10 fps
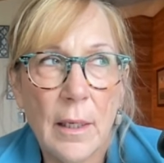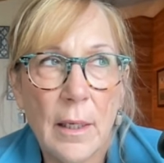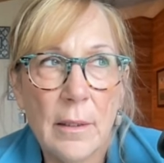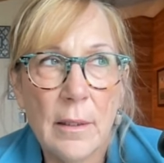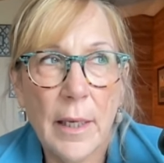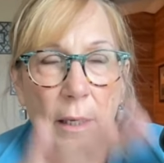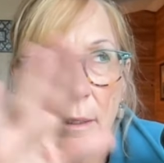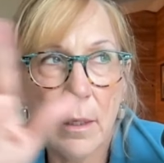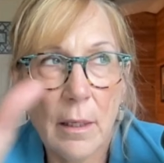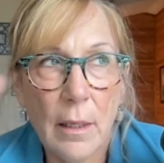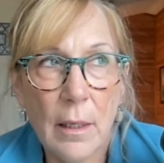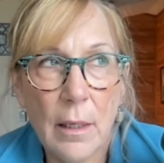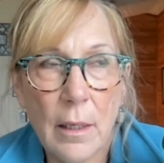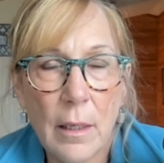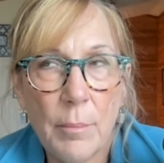is like
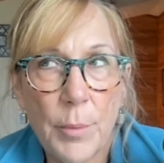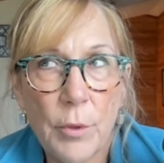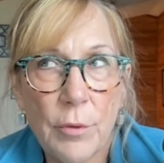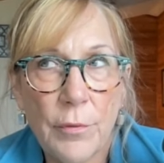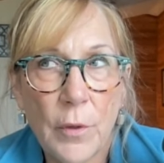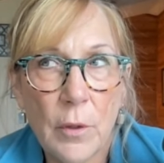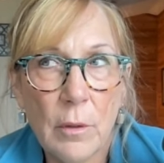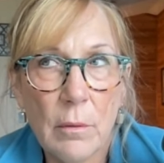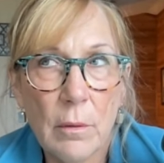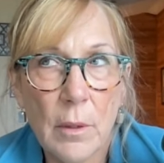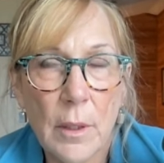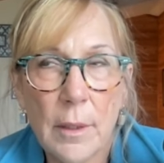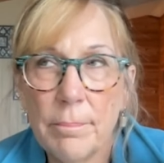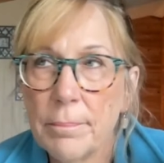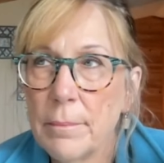a beautiful
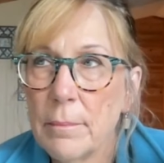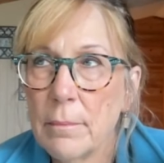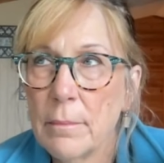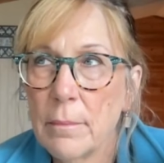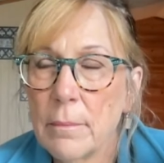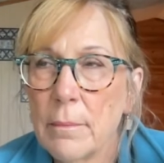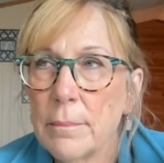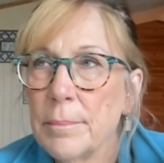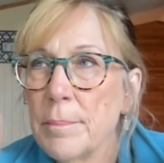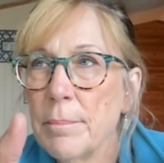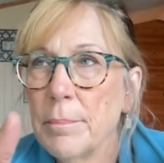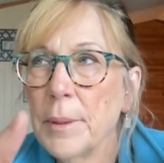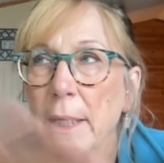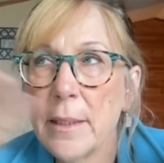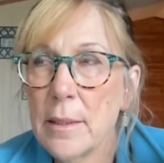um,
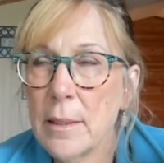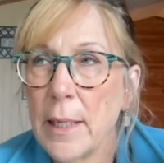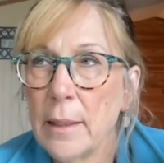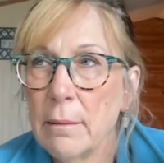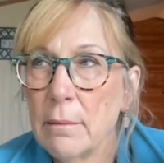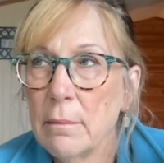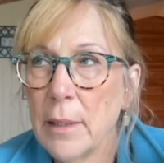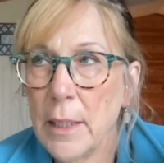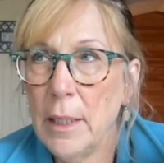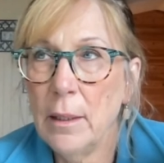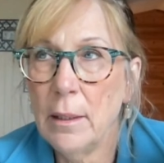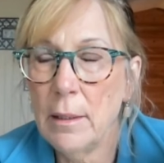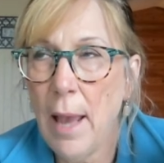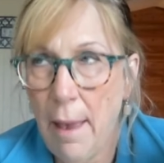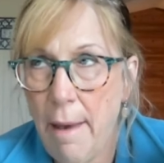place that he
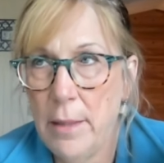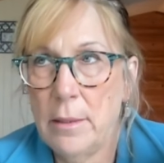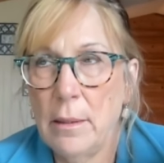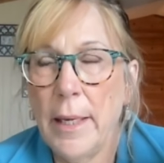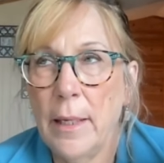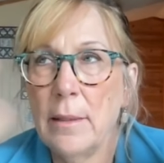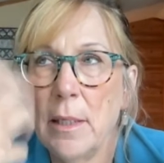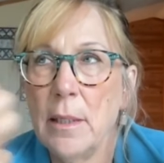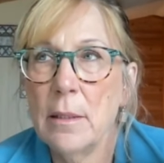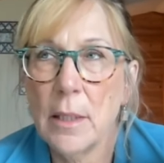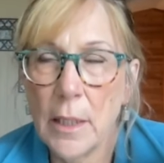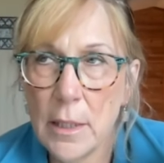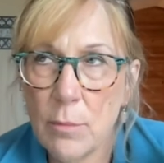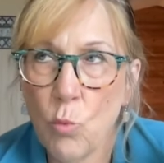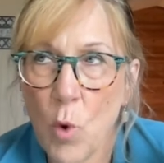has like it's his and he
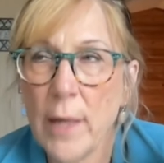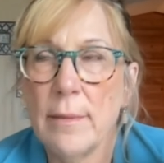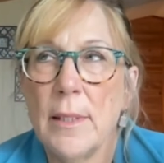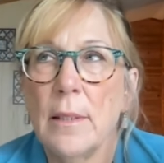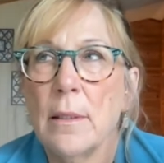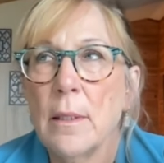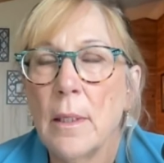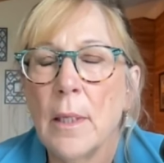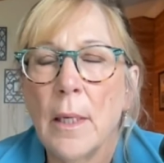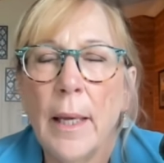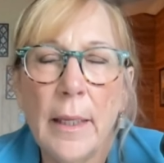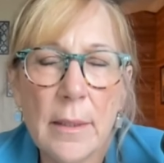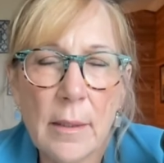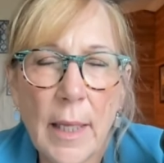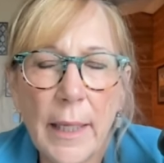wants it and
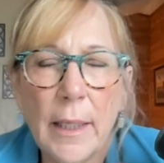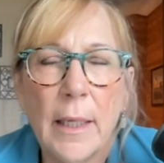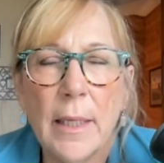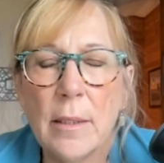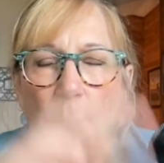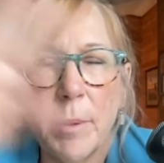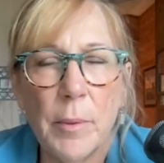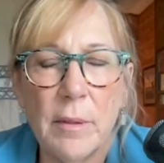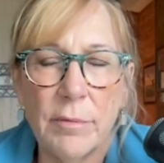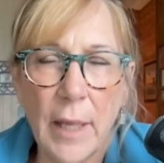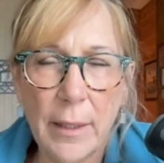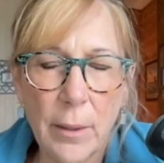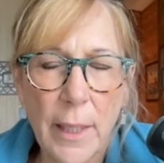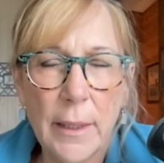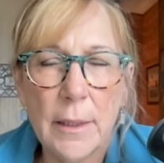it's light and has a bubble of light
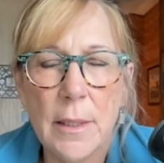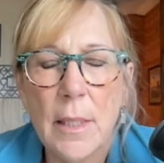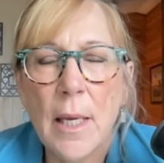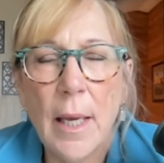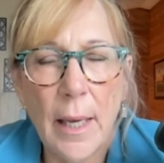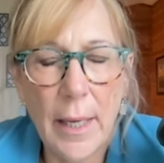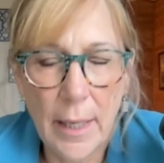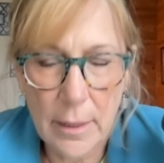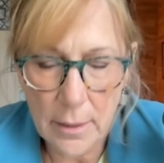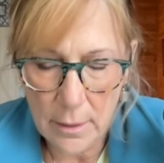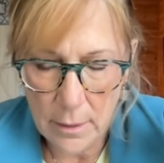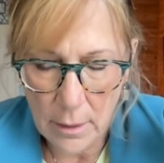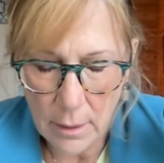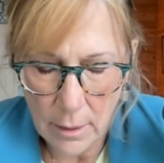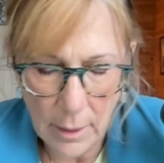on it and
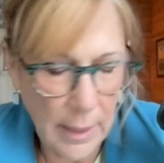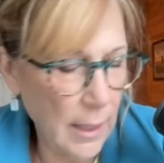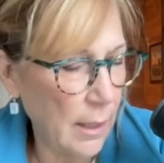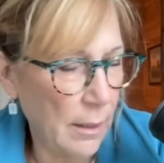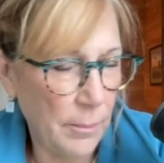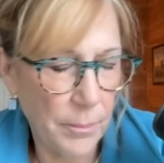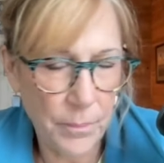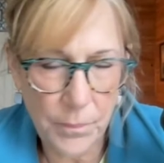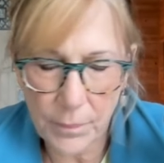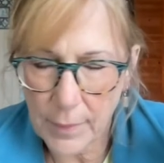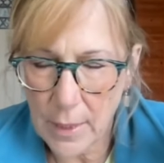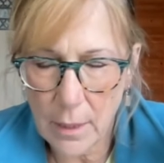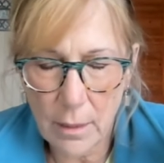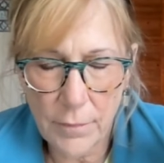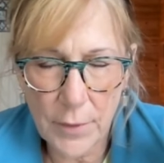he
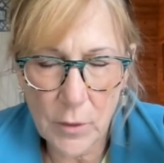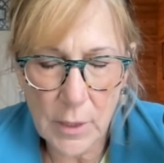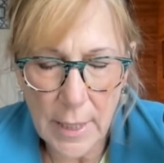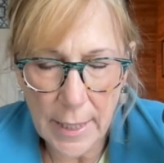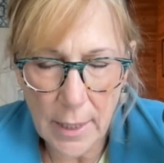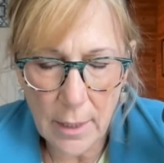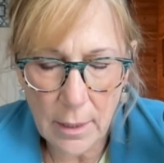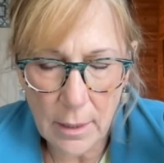it feels like